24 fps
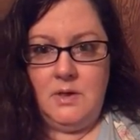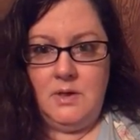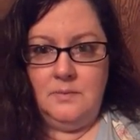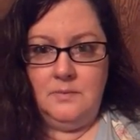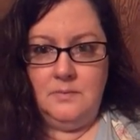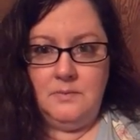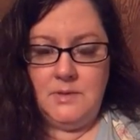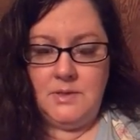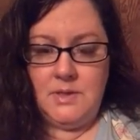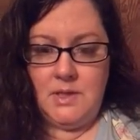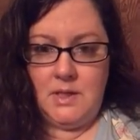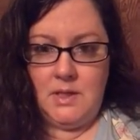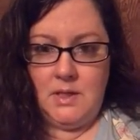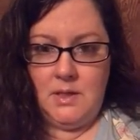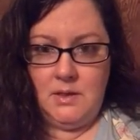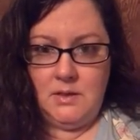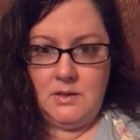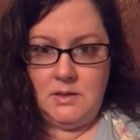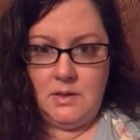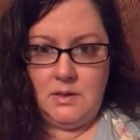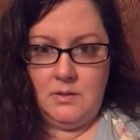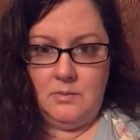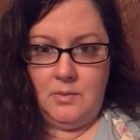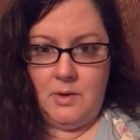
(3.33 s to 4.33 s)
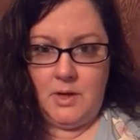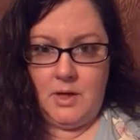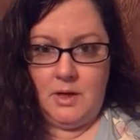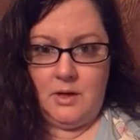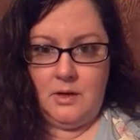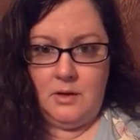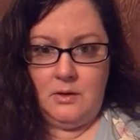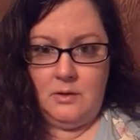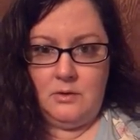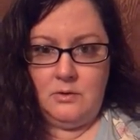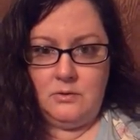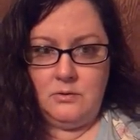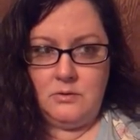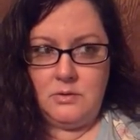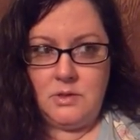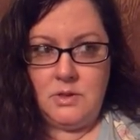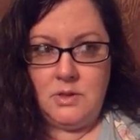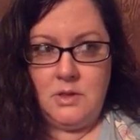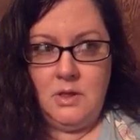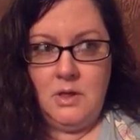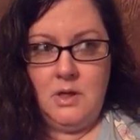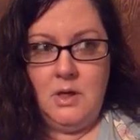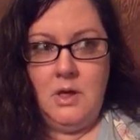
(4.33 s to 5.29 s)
update about